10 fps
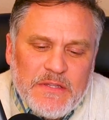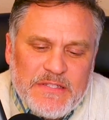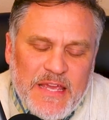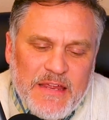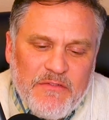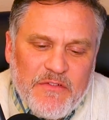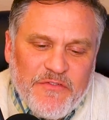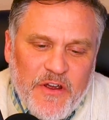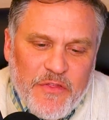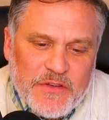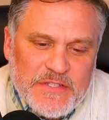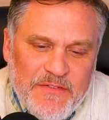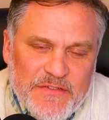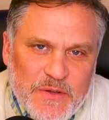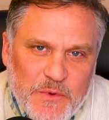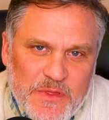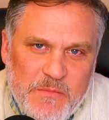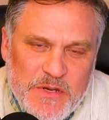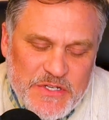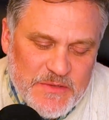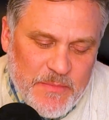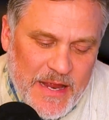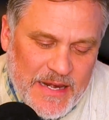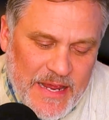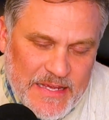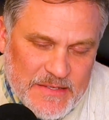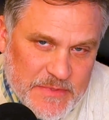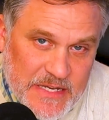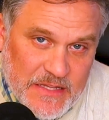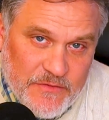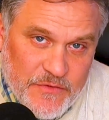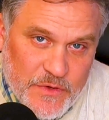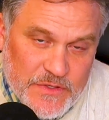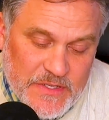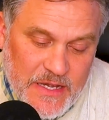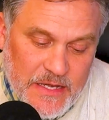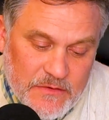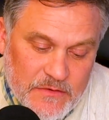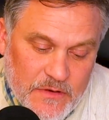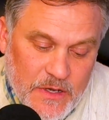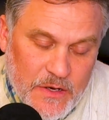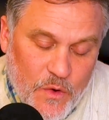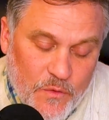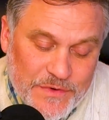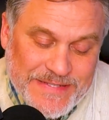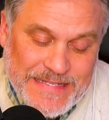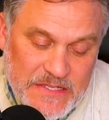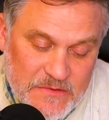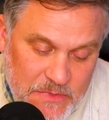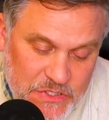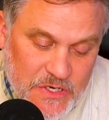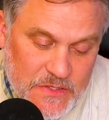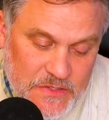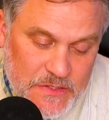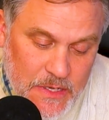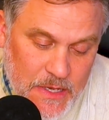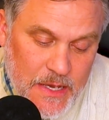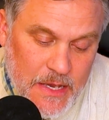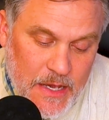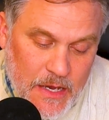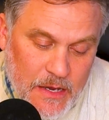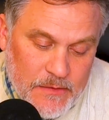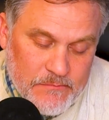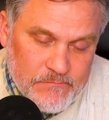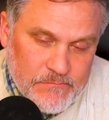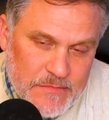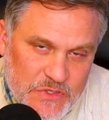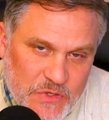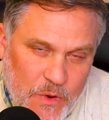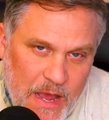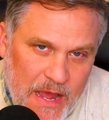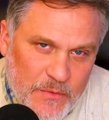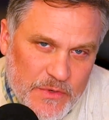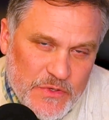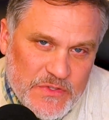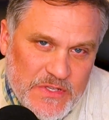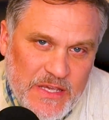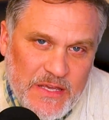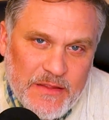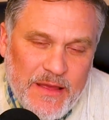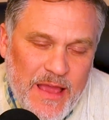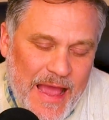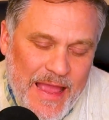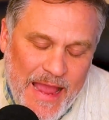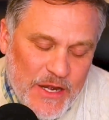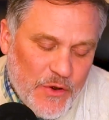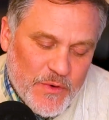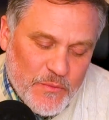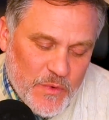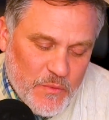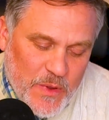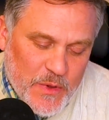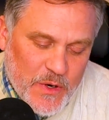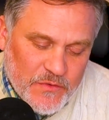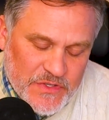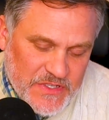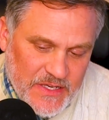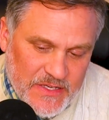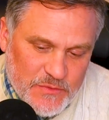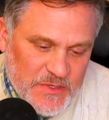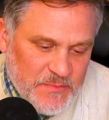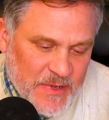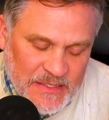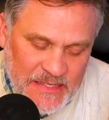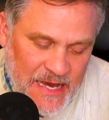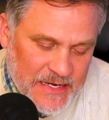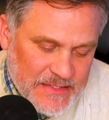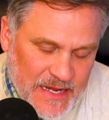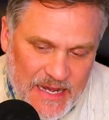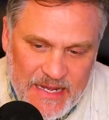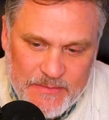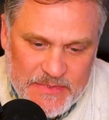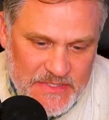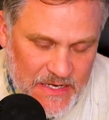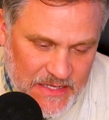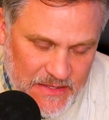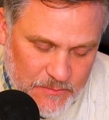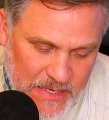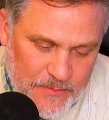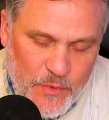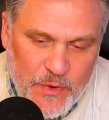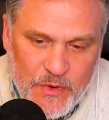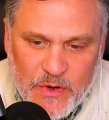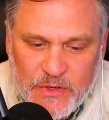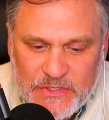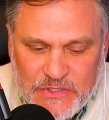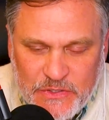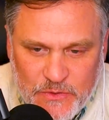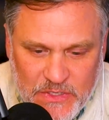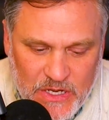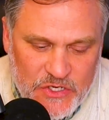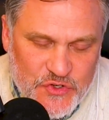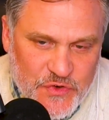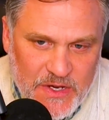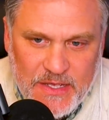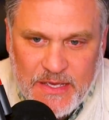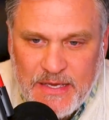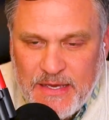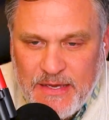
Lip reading: let's take it even farther, because obviously we're the missions podcast, particularly focusing on overseas missions. So how would you see, I know when we went overseas, we spent a lot of time studying the people we were going to, the country,